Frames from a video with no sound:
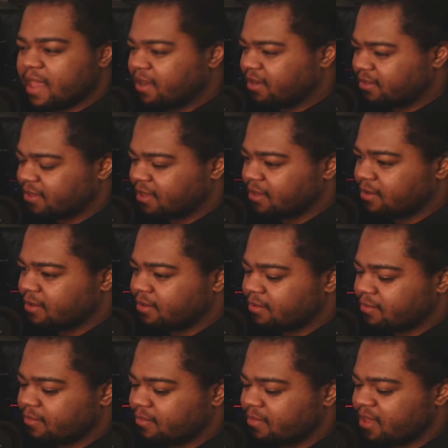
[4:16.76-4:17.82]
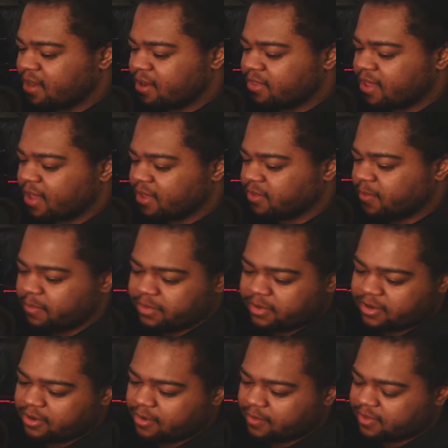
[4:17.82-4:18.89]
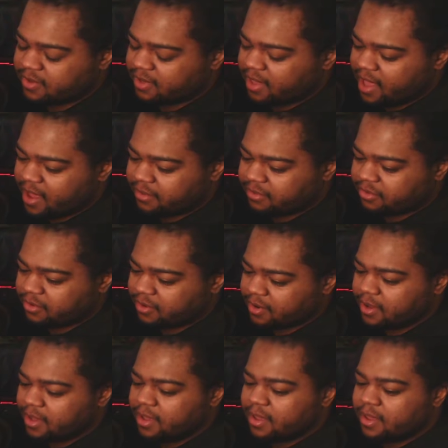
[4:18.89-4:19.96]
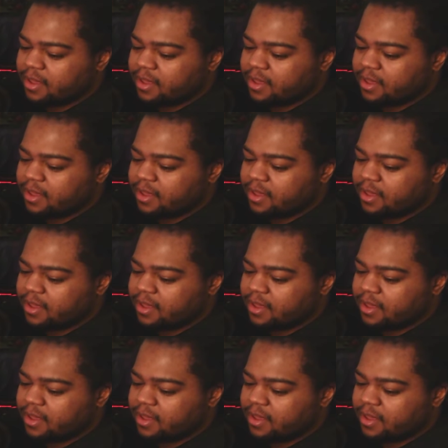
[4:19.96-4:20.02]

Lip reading: anything, you know, that other people are doing with their lives? Or